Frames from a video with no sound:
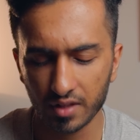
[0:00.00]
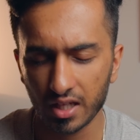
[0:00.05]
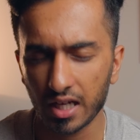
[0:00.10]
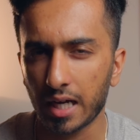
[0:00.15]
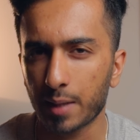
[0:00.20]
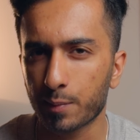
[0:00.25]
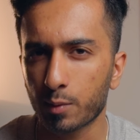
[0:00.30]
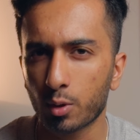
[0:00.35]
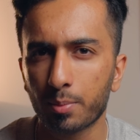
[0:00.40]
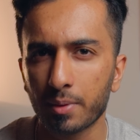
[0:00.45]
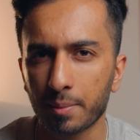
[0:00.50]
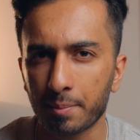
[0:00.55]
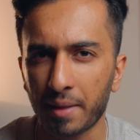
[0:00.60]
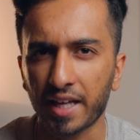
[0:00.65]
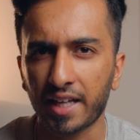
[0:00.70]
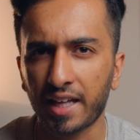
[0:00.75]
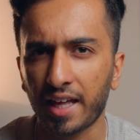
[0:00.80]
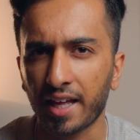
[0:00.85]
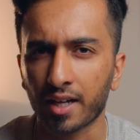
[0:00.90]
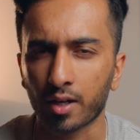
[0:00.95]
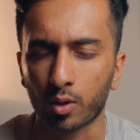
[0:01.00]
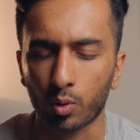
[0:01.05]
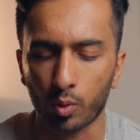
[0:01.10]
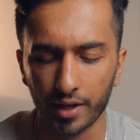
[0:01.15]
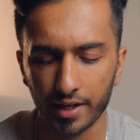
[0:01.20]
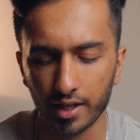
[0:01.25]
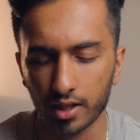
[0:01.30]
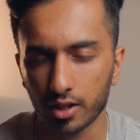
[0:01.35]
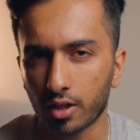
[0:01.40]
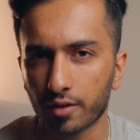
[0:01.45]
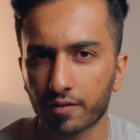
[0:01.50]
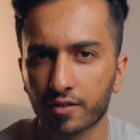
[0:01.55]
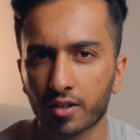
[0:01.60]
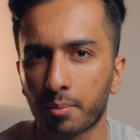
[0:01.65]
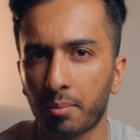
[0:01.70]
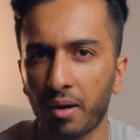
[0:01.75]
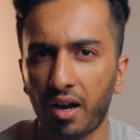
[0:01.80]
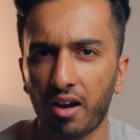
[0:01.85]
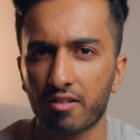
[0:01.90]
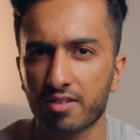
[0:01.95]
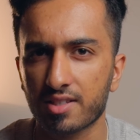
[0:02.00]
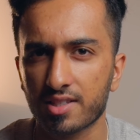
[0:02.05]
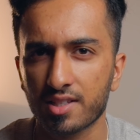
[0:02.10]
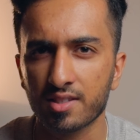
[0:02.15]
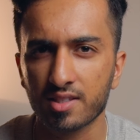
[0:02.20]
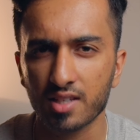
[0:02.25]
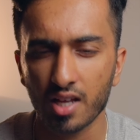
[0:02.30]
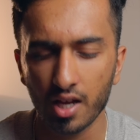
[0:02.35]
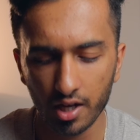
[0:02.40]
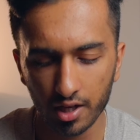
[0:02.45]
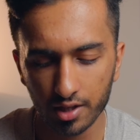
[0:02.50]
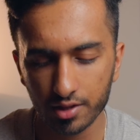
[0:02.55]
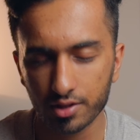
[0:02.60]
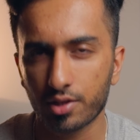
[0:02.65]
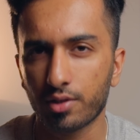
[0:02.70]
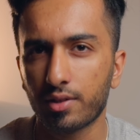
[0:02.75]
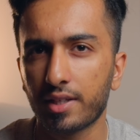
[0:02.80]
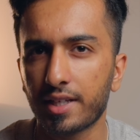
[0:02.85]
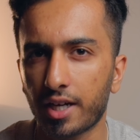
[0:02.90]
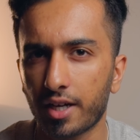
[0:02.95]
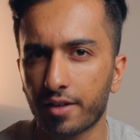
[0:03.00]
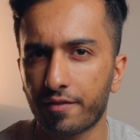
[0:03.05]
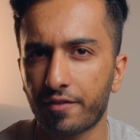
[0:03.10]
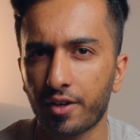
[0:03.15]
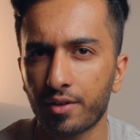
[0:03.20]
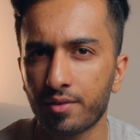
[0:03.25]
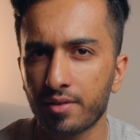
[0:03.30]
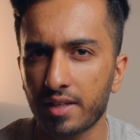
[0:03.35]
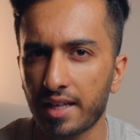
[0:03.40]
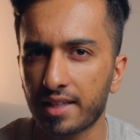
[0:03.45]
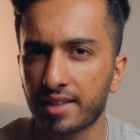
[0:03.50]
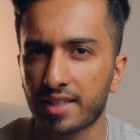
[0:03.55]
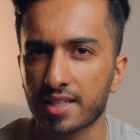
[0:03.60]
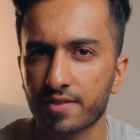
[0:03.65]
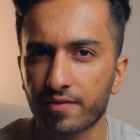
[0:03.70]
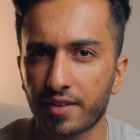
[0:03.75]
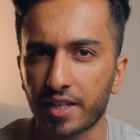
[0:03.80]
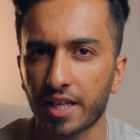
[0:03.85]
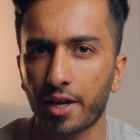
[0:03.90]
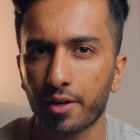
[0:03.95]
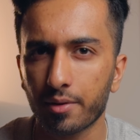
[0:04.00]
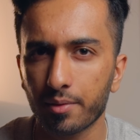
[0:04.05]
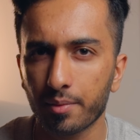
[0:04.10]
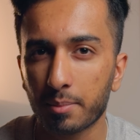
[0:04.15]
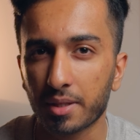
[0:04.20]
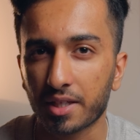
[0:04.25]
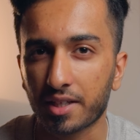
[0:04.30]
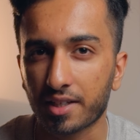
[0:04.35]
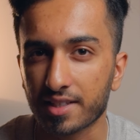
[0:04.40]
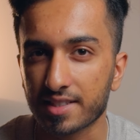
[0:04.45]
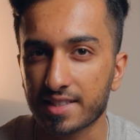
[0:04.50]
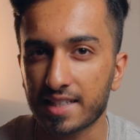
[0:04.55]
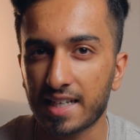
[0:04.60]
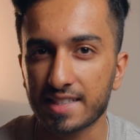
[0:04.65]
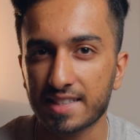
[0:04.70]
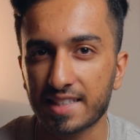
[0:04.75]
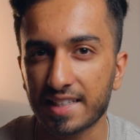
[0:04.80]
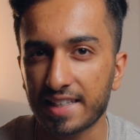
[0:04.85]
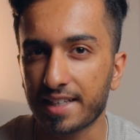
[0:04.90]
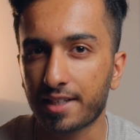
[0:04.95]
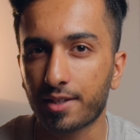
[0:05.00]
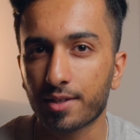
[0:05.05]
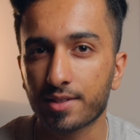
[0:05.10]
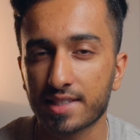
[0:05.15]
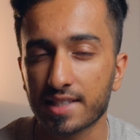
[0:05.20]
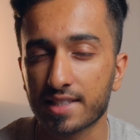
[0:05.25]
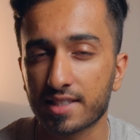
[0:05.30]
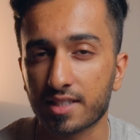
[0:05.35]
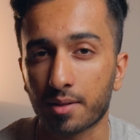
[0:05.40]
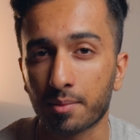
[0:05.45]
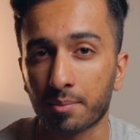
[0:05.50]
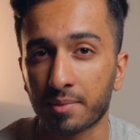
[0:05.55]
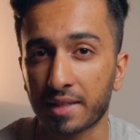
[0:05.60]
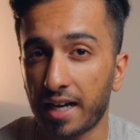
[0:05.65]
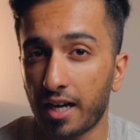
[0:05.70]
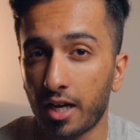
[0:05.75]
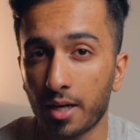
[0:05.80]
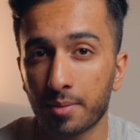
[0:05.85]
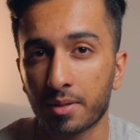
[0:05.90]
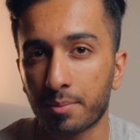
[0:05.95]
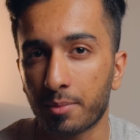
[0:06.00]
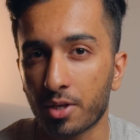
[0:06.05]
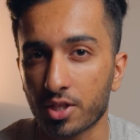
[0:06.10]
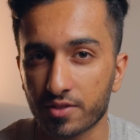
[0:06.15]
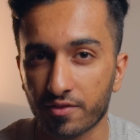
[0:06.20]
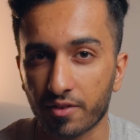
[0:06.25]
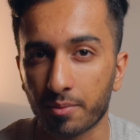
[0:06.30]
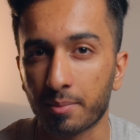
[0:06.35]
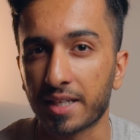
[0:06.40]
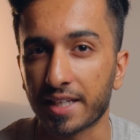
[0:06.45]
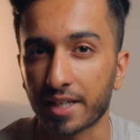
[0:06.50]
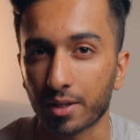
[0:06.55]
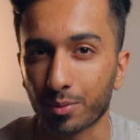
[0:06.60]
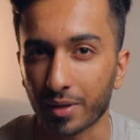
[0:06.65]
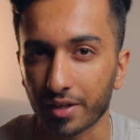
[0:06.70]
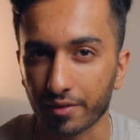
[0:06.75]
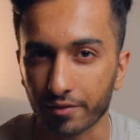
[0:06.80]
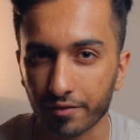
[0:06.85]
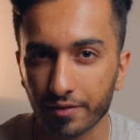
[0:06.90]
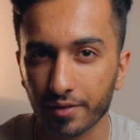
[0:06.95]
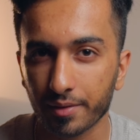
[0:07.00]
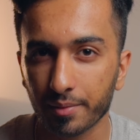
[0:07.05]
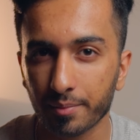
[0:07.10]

I will be making quite a lot of comparisons to the iPhone in this video because that's the ecosystem that I'm the most familiar with.